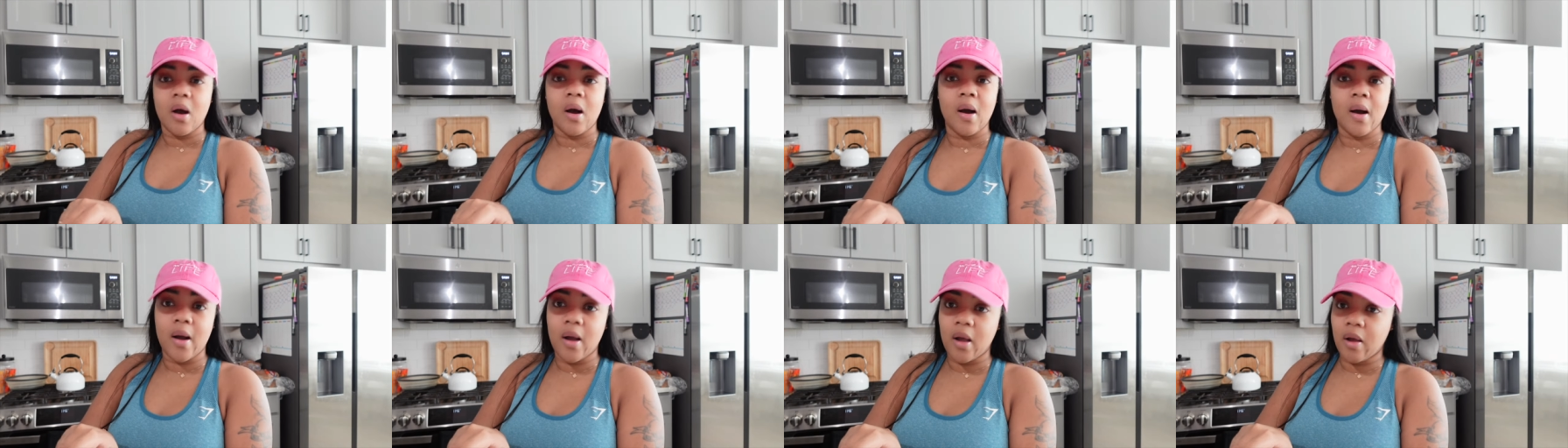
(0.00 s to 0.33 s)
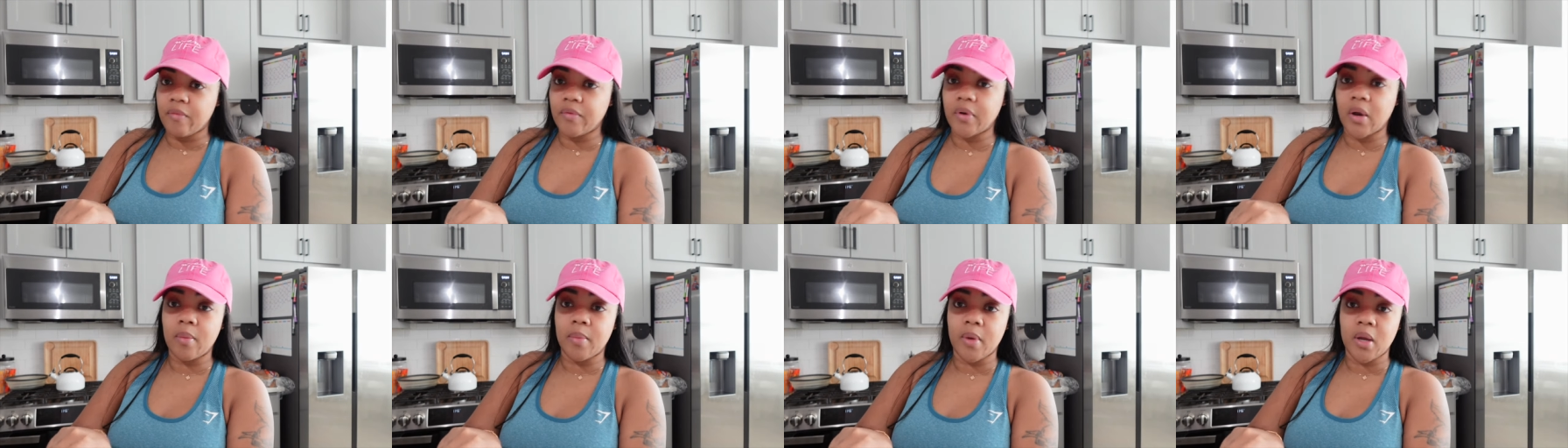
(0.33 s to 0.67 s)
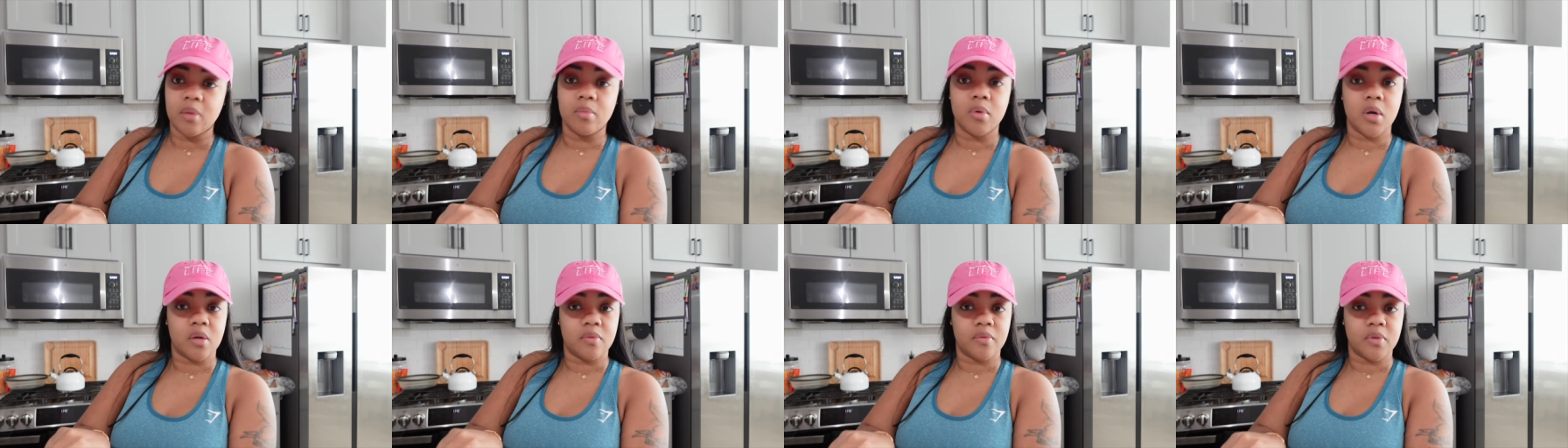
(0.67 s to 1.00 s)
I have not
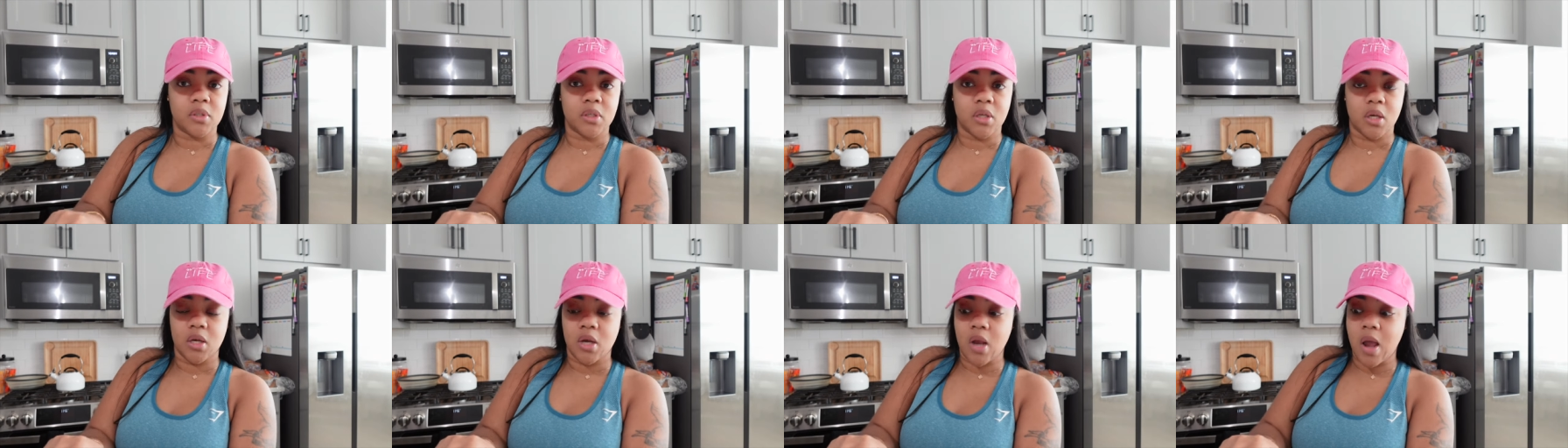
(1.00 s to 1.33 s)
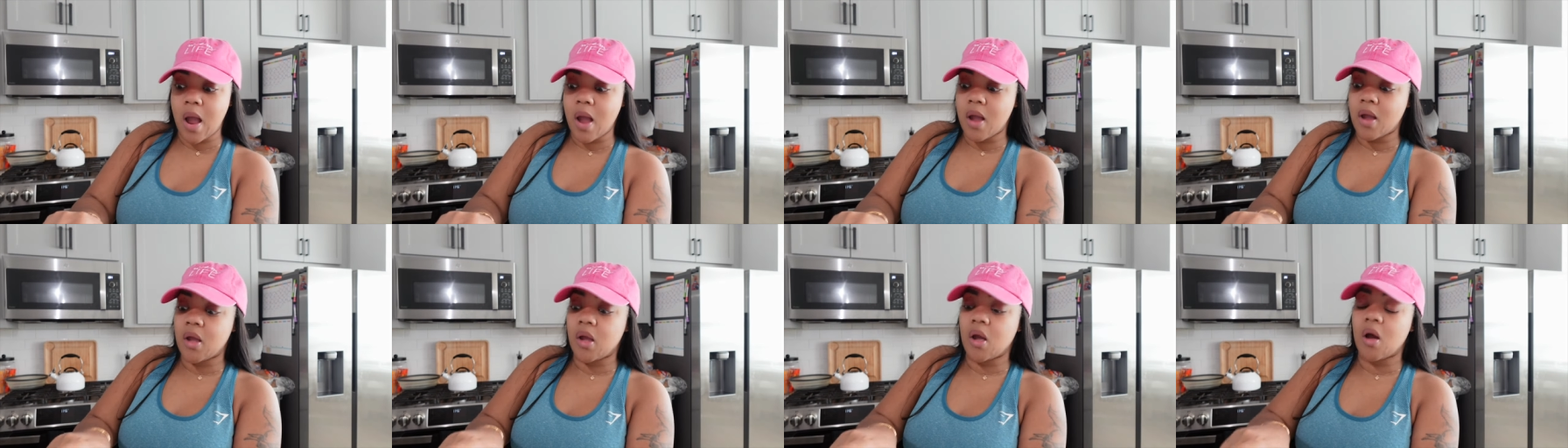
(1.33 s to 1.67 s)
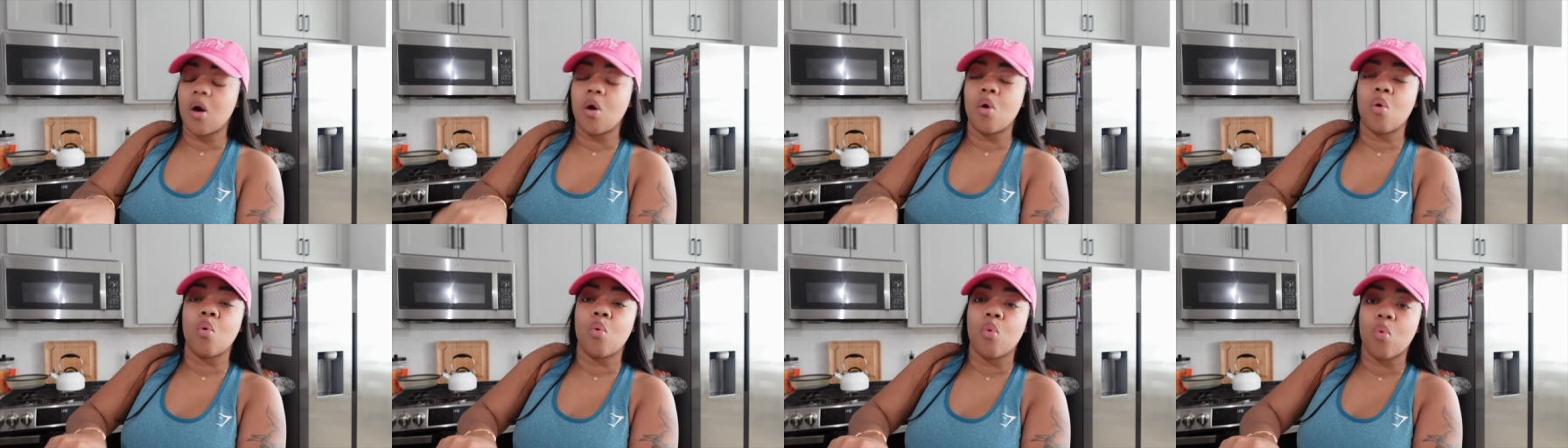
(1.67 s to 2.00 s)
made breakfast in a
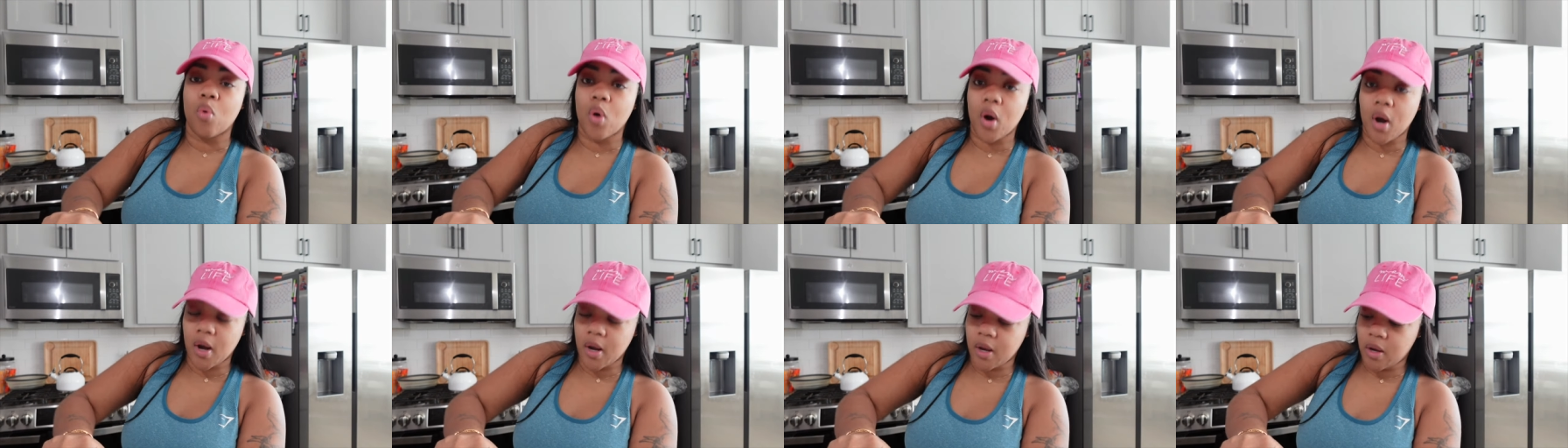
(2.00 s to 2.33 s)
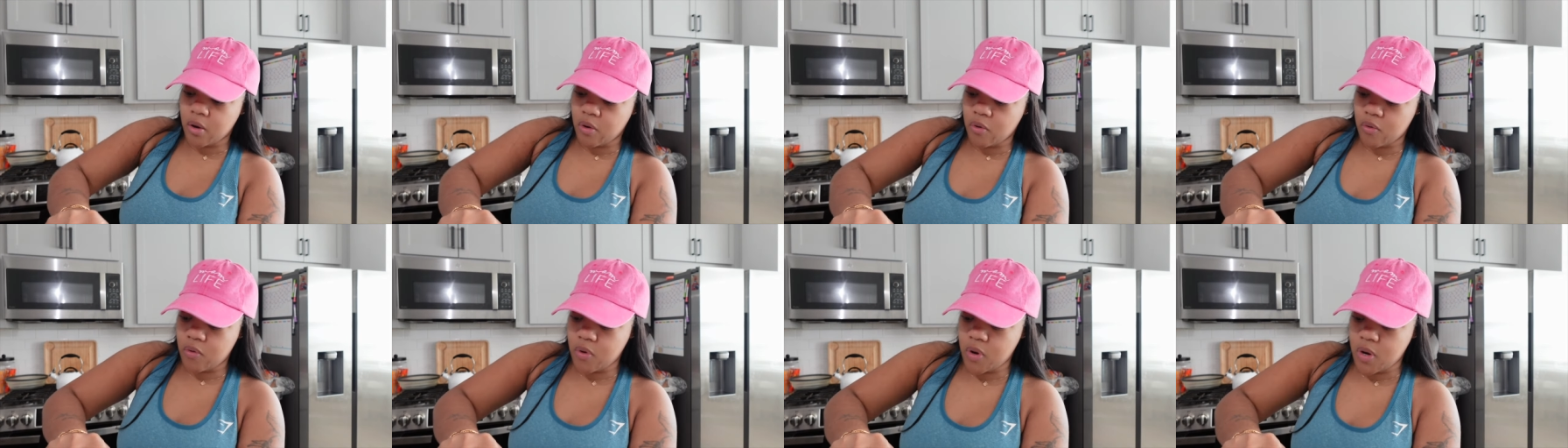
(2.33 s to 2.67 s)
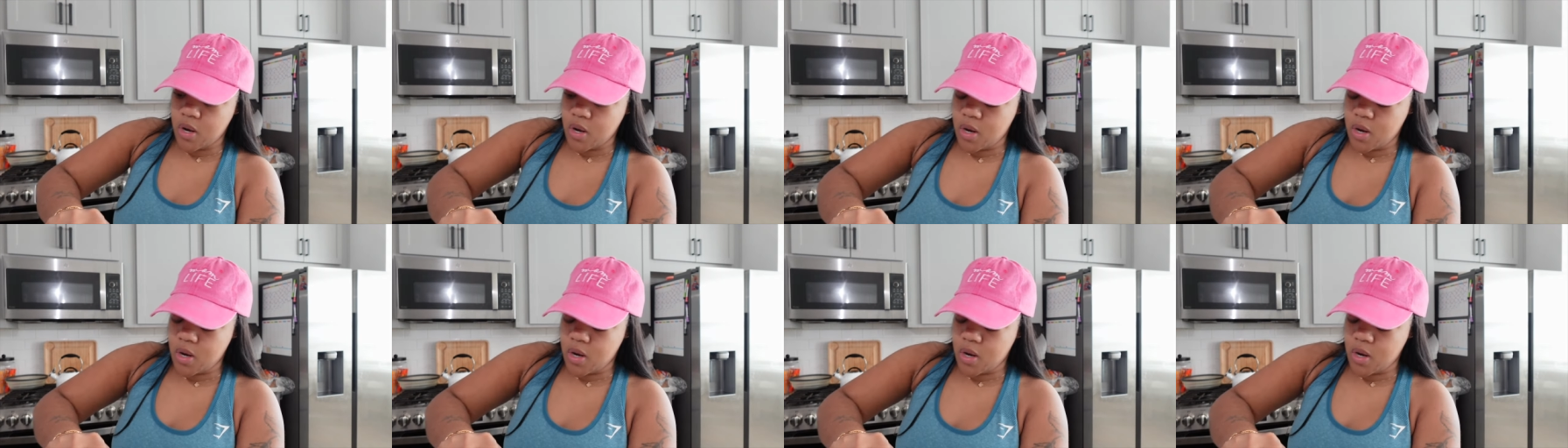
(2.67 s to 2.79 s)
while.